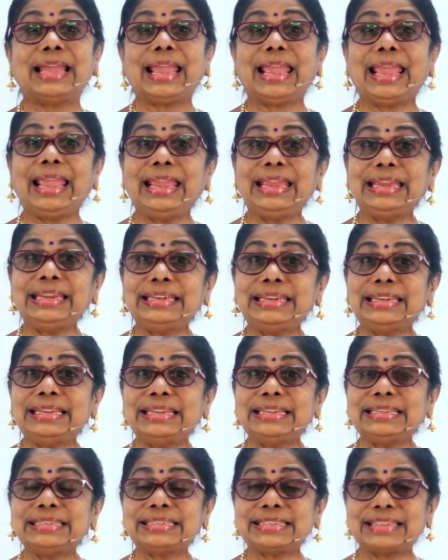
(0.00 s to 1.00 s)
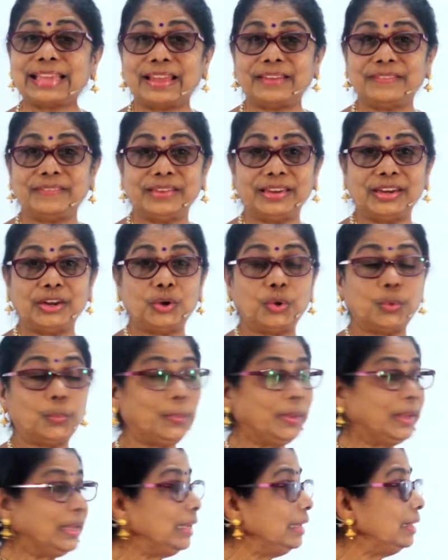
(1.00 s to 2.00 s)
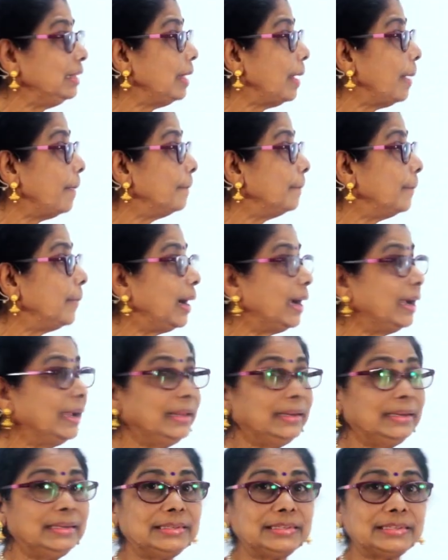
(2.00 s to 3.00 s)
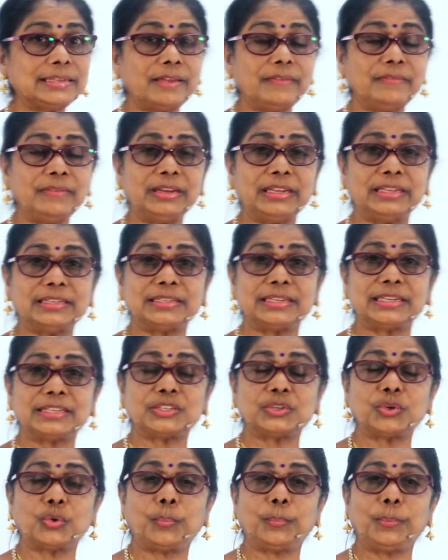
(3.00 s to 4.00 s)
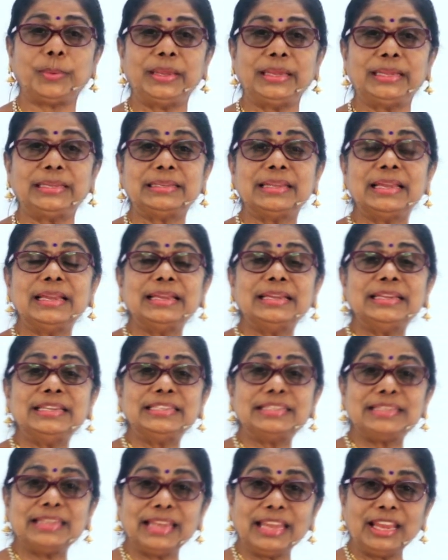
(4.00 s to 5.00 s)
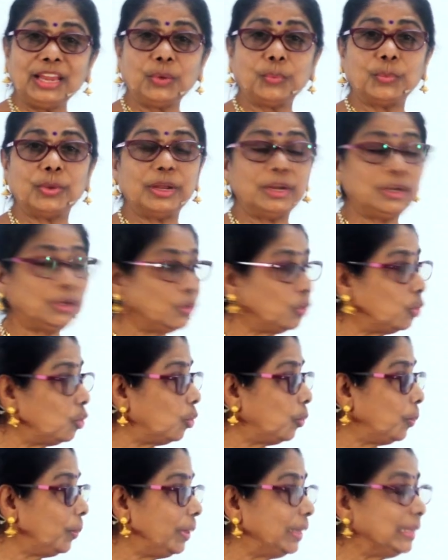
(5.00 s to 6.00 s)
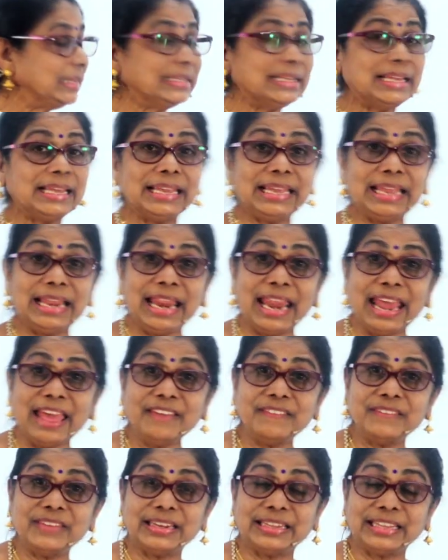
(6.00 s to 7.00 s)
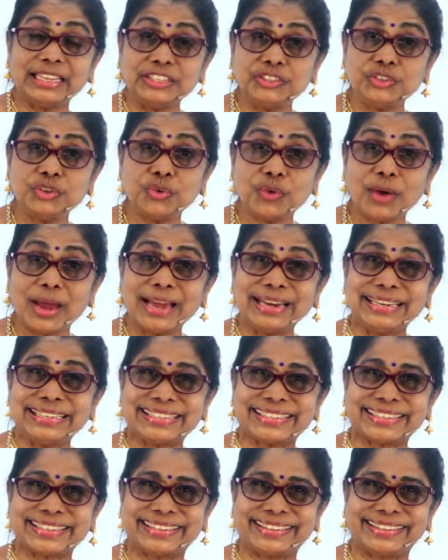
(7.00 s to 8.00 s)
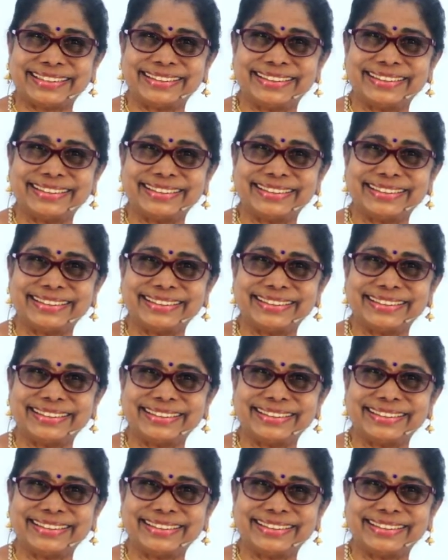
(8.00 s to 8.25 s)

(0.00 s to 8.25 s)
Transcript: 87 rupees minus 76 rupees is equal to rupees 11. That's your answer.